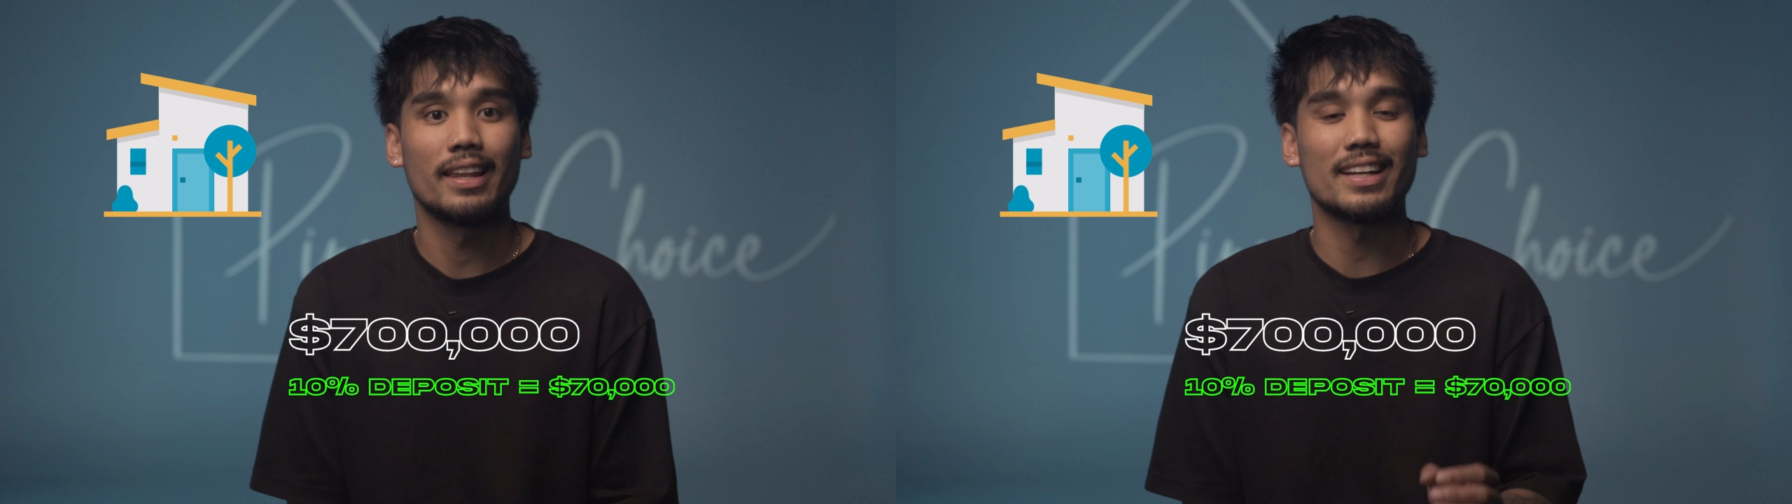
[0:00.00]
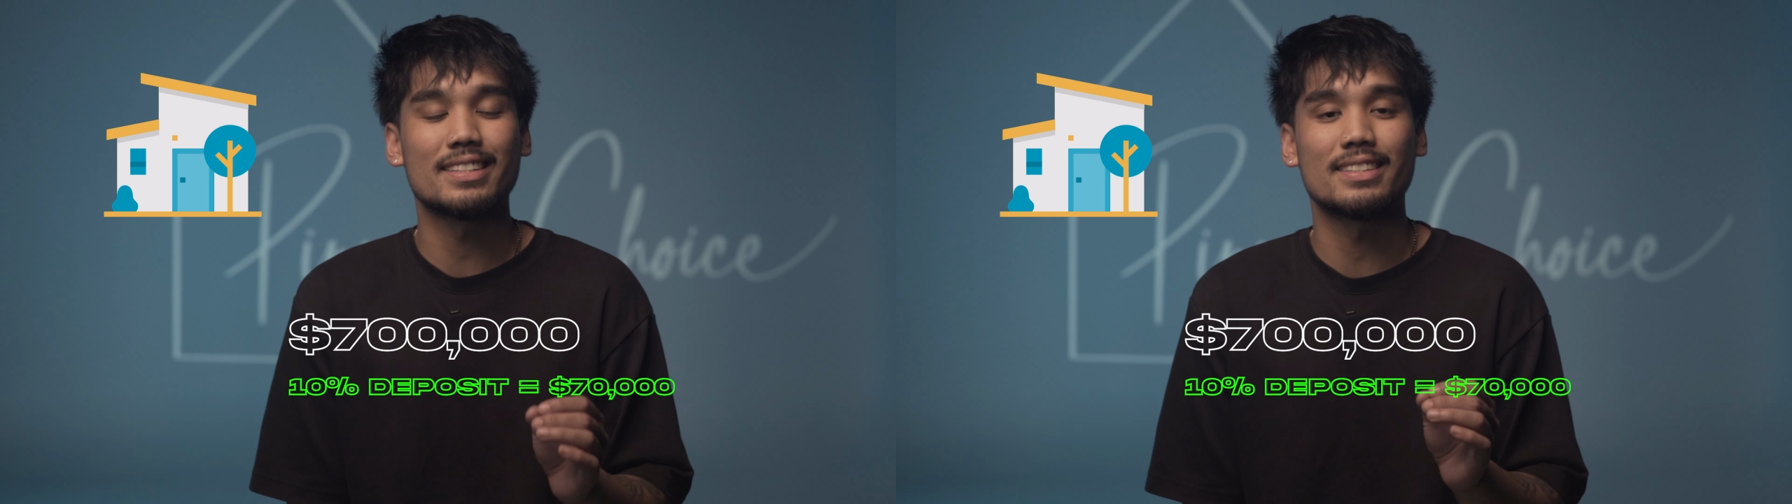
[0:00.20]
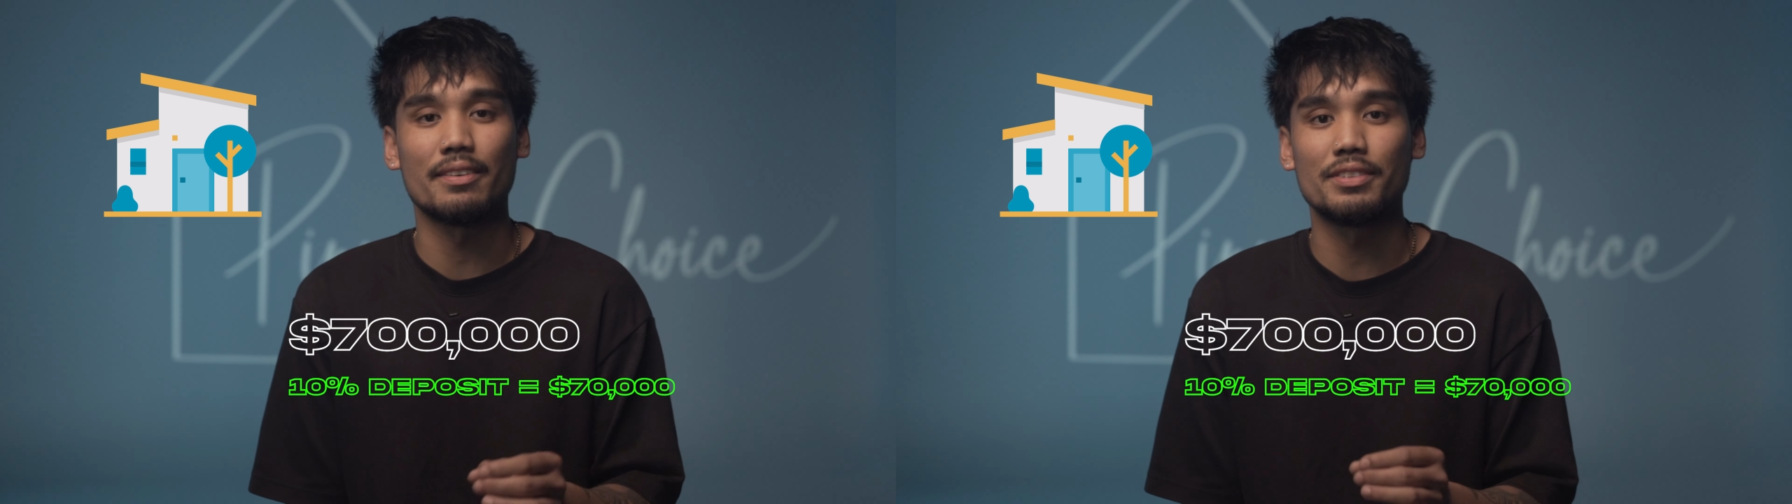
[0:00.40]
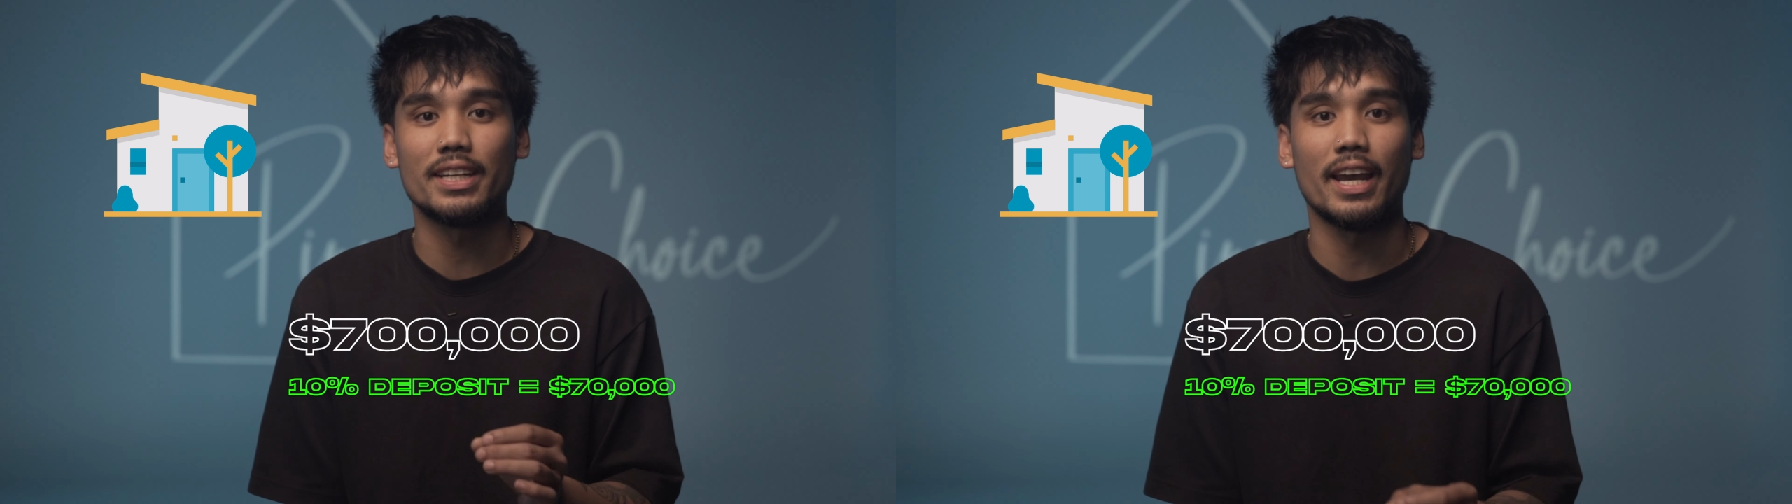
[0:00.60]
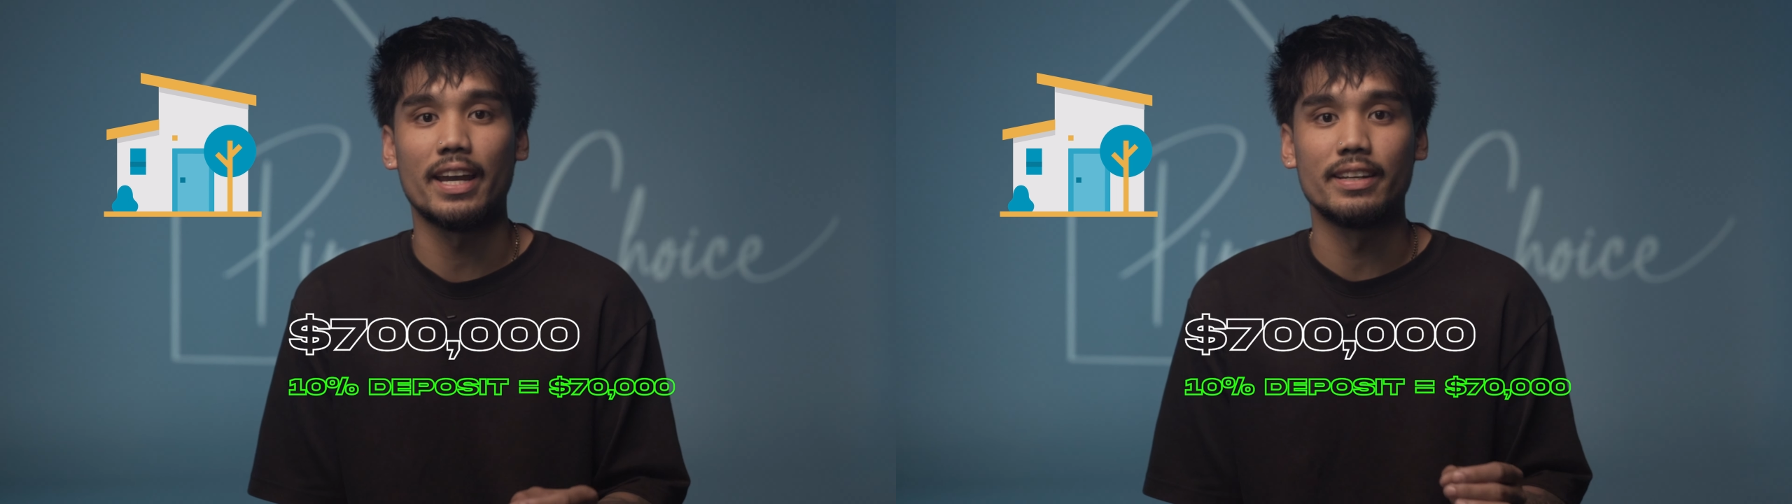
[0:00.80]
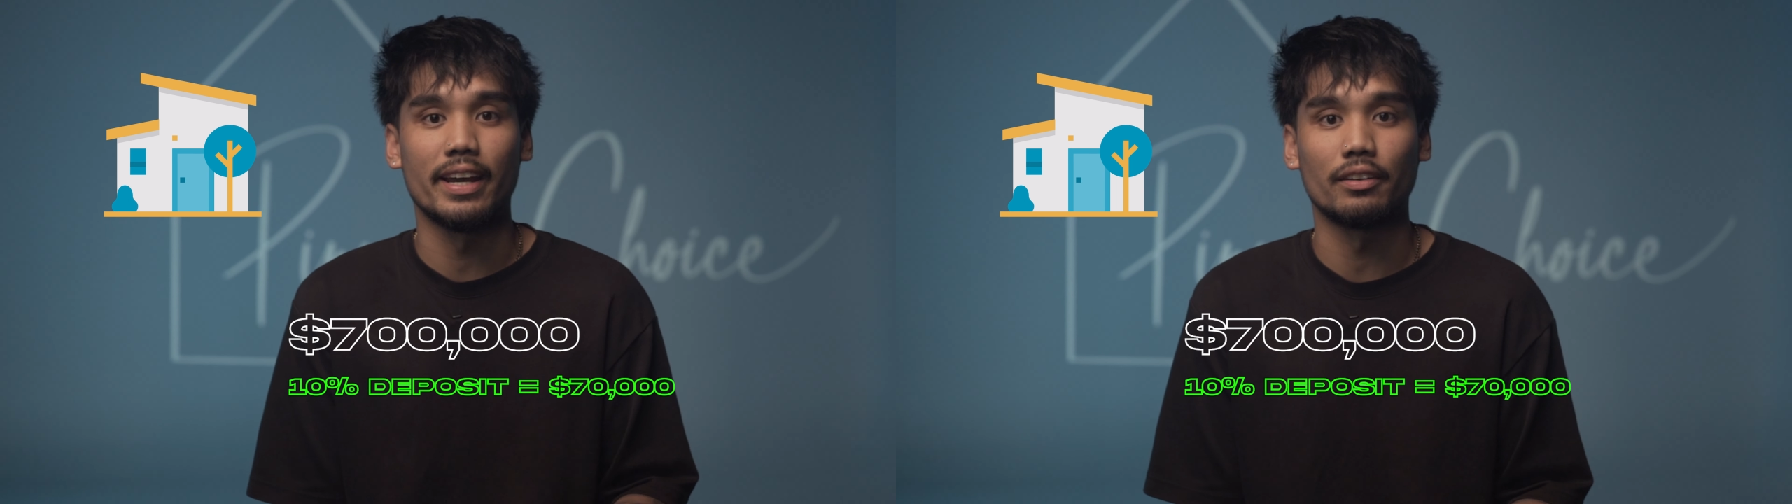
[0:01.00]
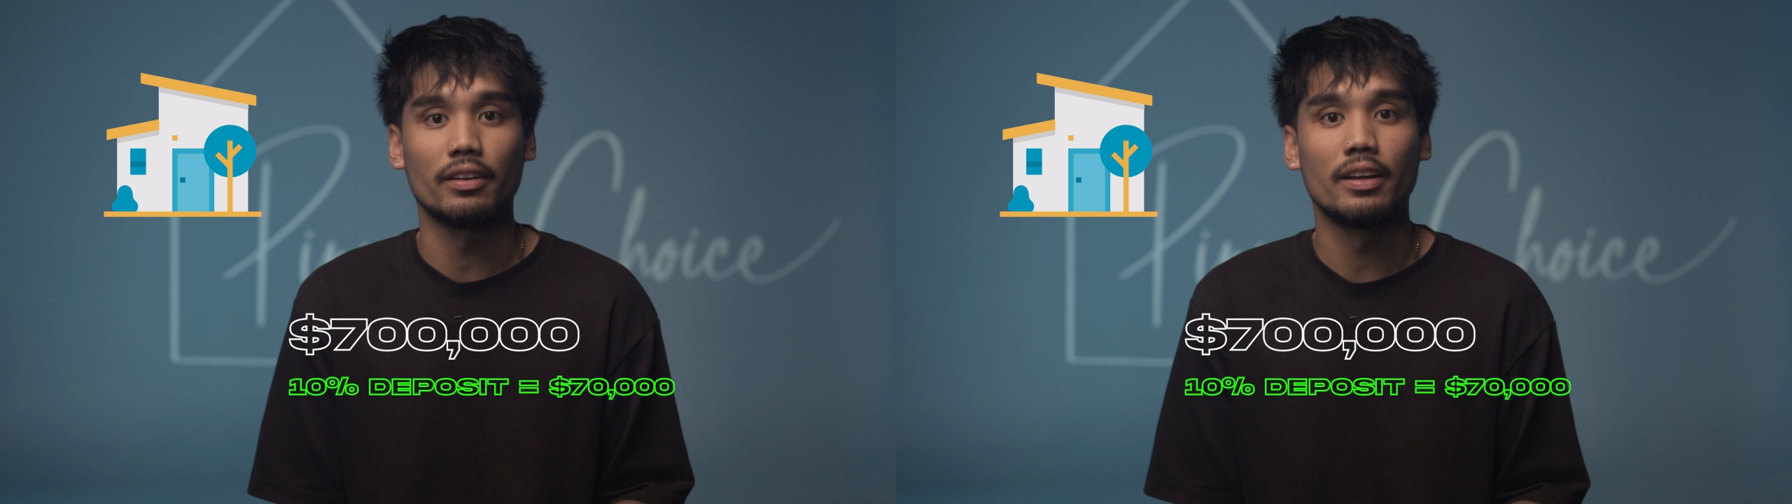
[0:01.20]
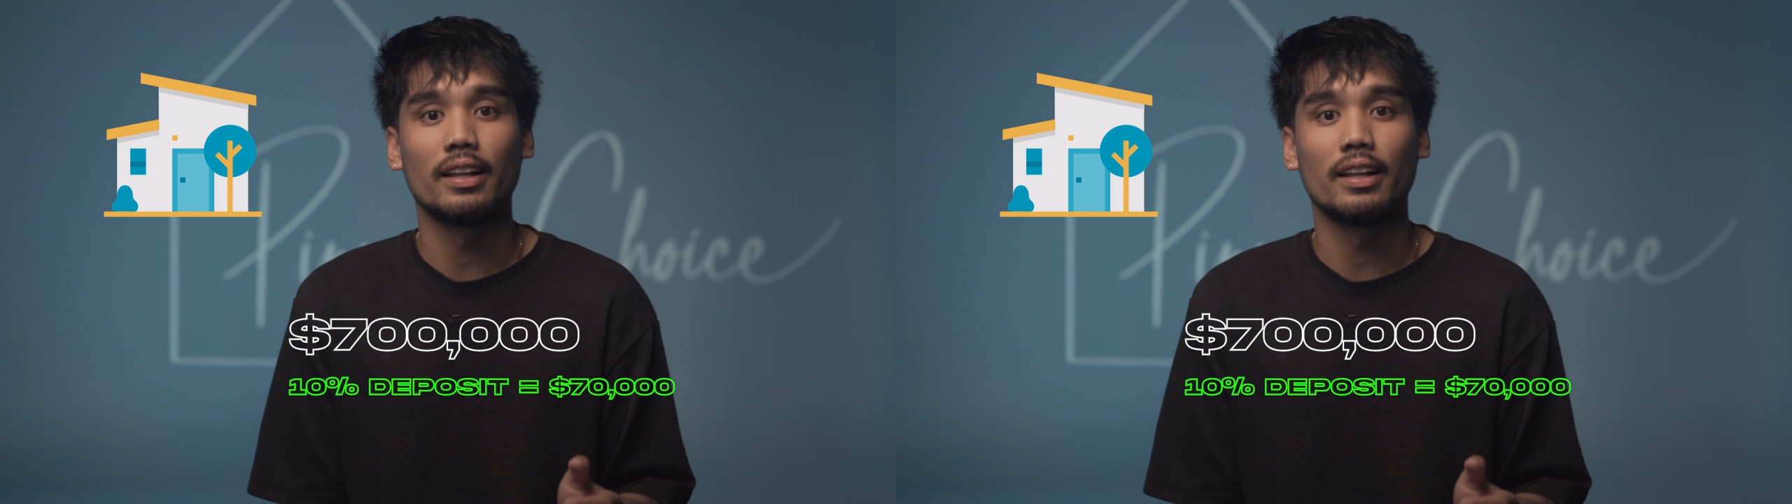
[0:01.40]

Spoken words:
that's $70K down,